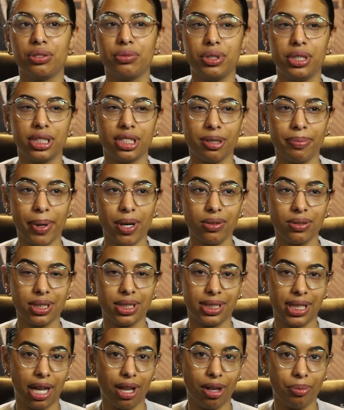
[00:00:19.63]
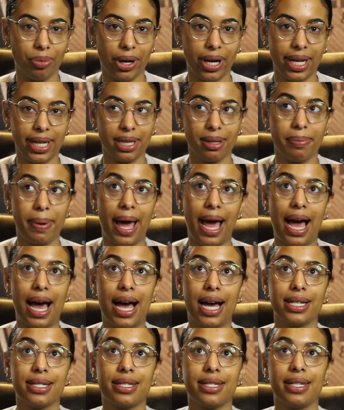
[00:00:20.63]
So it's just about celebrating the
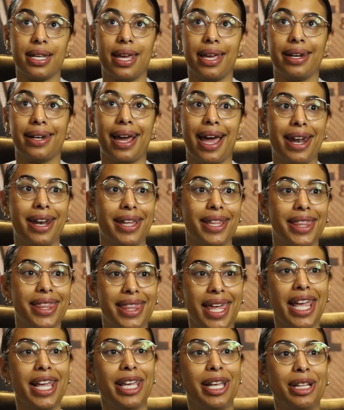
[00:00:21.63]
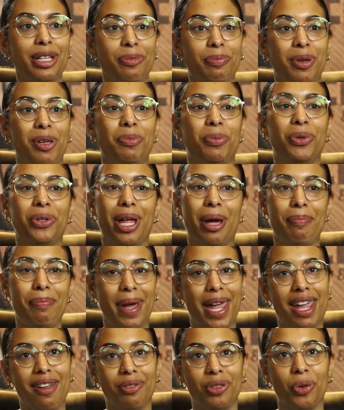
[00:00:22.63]
past and kind of thanking the people that
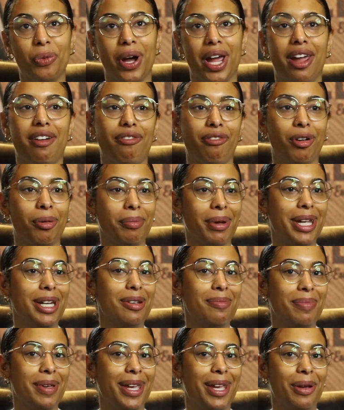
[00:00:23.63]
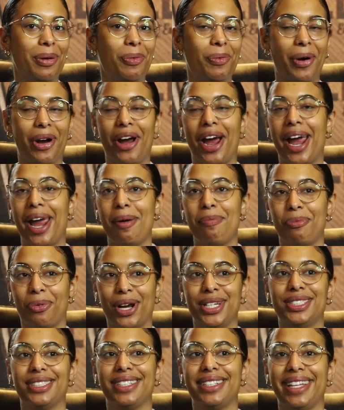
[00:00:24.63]
paved the way for me to be where I
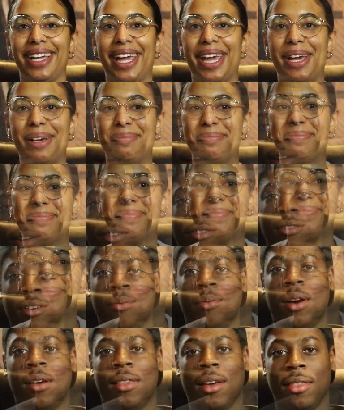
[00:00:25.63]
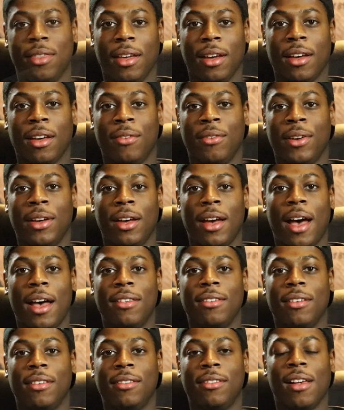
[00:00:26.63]
presently am. Think of it
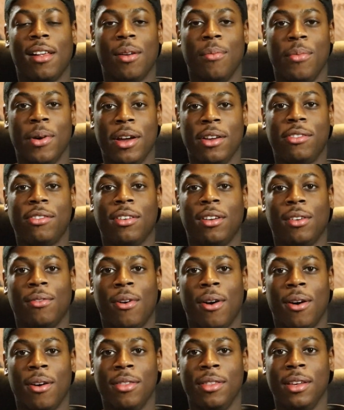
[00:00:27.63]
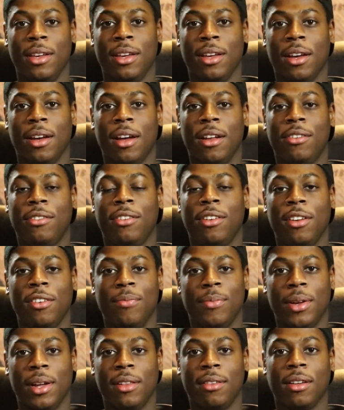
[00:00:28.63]
as a celebration of all the
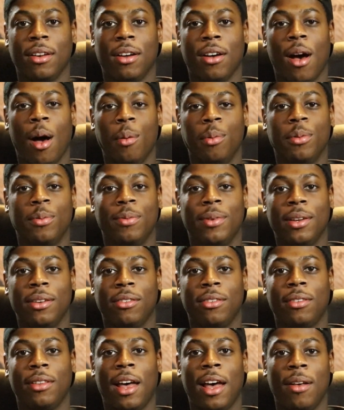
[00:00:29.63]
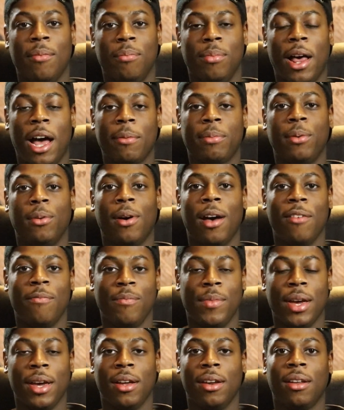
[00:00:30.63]
achievements and accomplishments that Black people
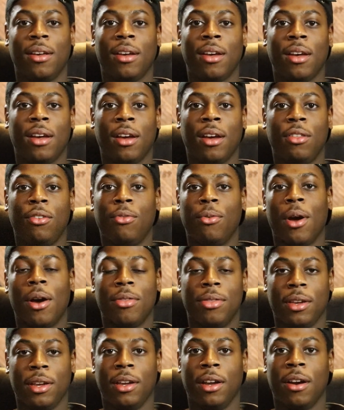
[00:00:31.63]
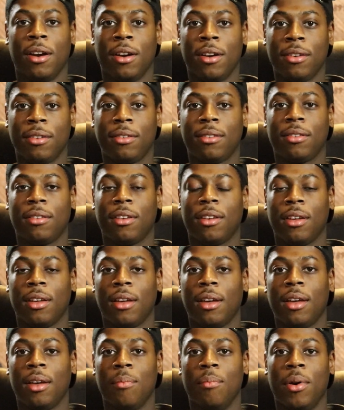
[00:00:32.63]
have made throughout the years.
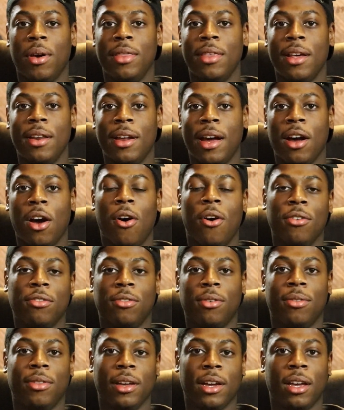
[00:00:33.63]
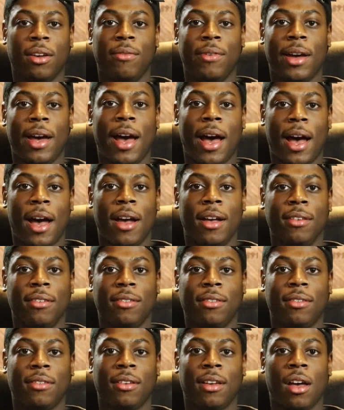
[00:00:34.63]
But then I also think of it
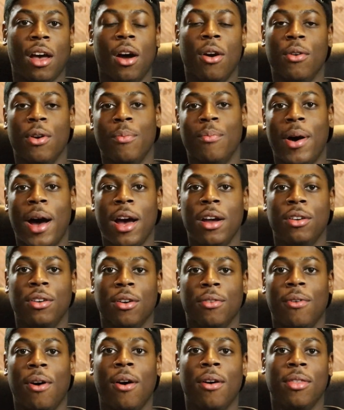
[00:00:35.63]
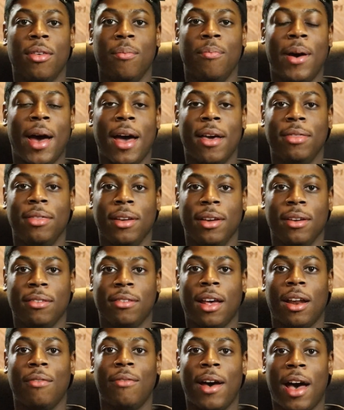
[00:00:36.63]
as a reminder of all the bad
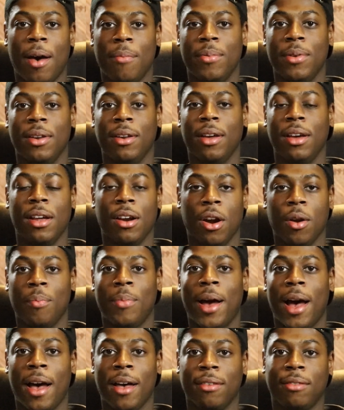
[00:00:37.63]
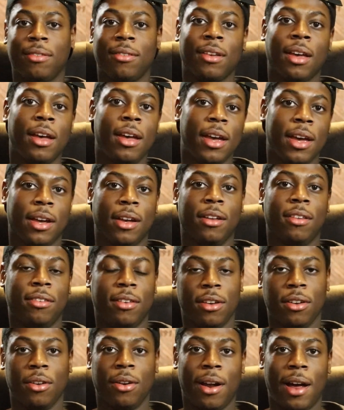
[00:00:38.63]
things that have happened in our past and
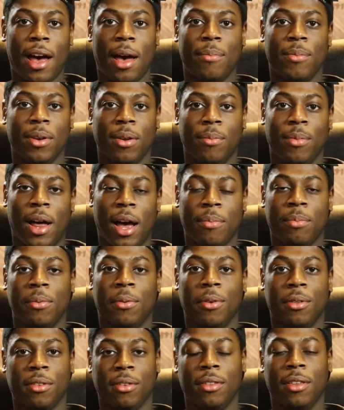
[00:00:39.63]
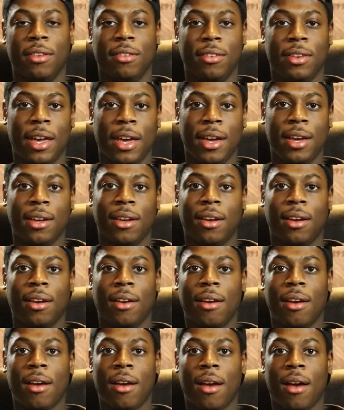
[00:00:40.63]
continue to happen to Black people to this day.
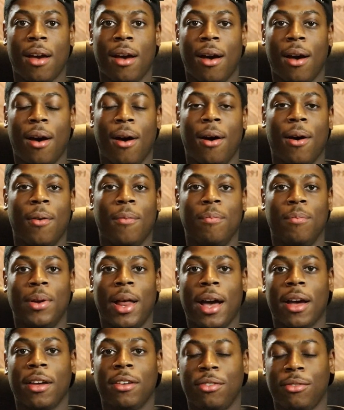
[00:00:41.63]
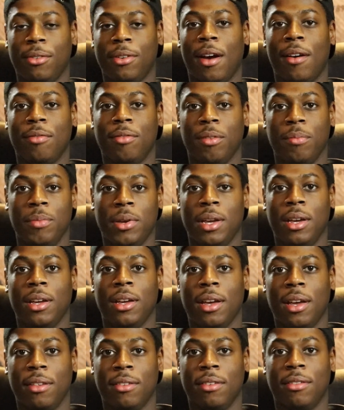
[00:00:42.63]
Black History Month to
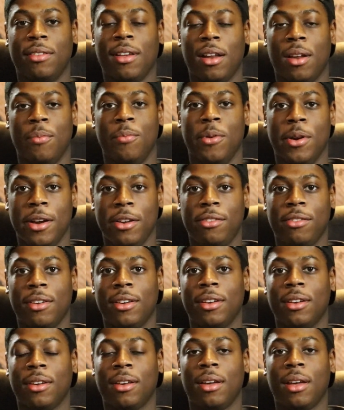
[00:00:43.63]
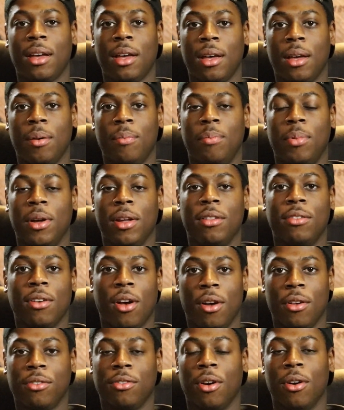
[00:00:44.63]
me is a celebration, but
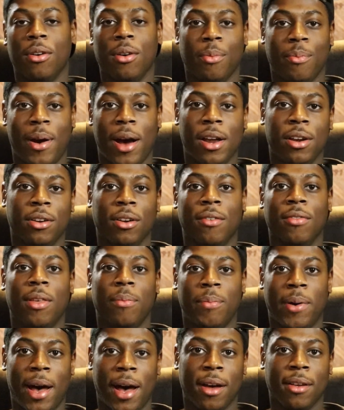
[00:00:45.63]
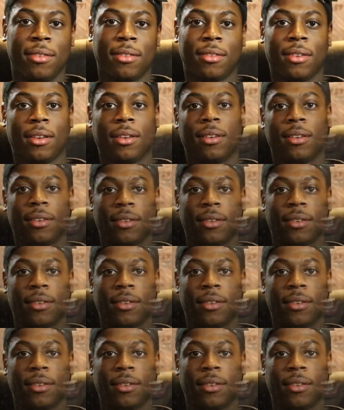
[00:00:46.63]
it's also a reminder of the past.